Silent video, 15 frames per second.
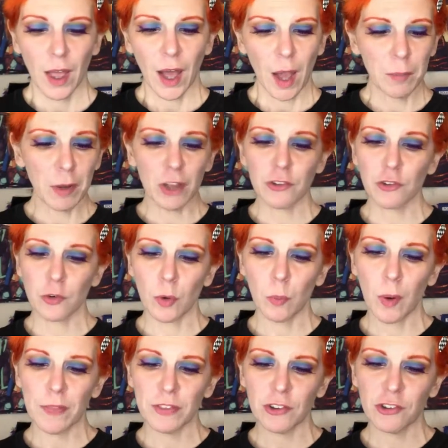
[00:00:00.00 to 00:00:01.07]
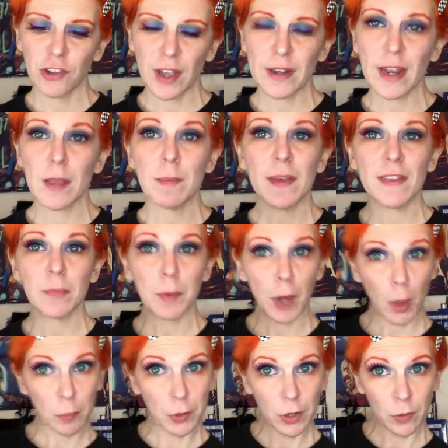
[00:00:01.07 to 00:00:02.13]
I'm not sure what the shade name is, but
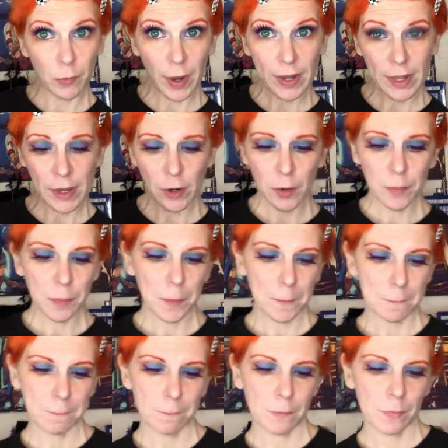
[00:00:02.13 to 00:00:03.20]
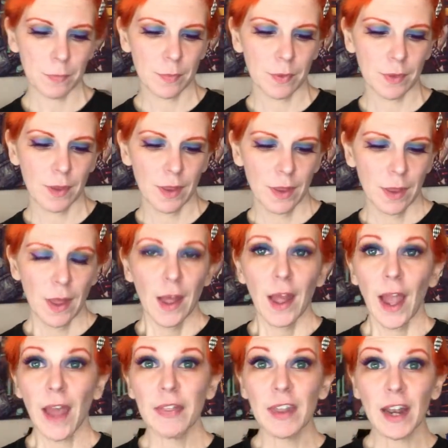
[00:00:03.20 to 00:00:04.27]
I'll put it right here.
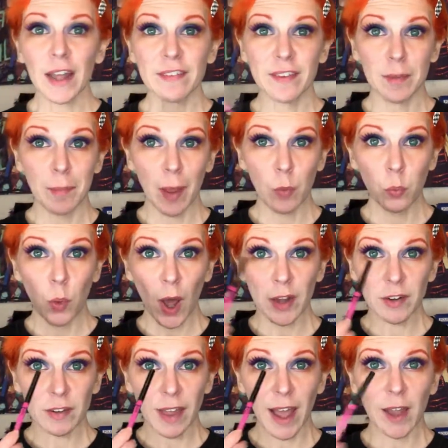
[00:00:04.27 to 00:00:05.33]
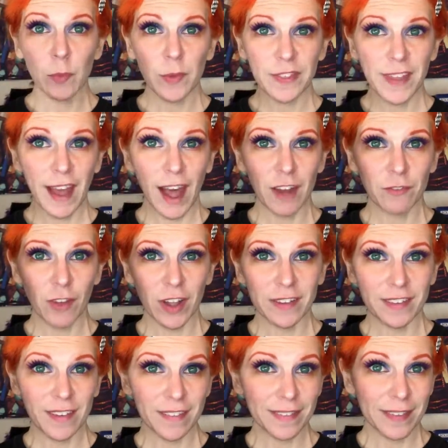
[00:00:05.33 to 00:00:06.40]
And then I did my waterline with Kat Von
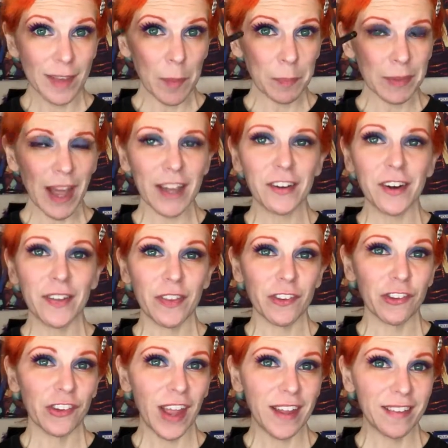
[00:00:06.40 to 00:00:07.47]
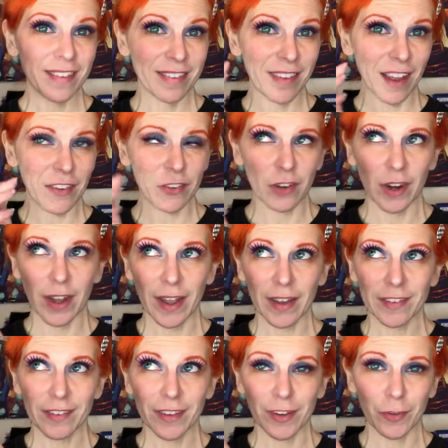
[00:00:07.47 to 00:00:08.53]
D's lip liner in the shade Sexer. I
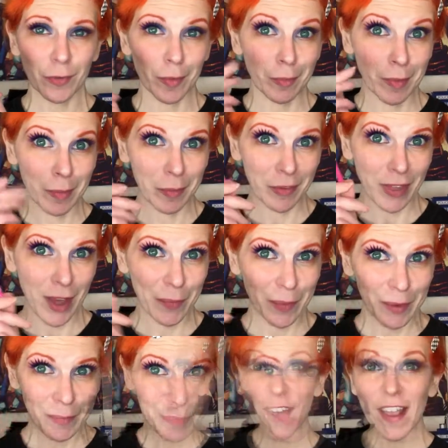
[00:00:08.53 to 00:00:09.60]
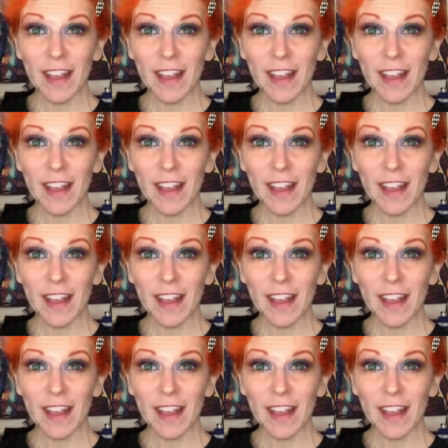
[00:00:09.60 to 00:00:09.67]
actually can remember that one.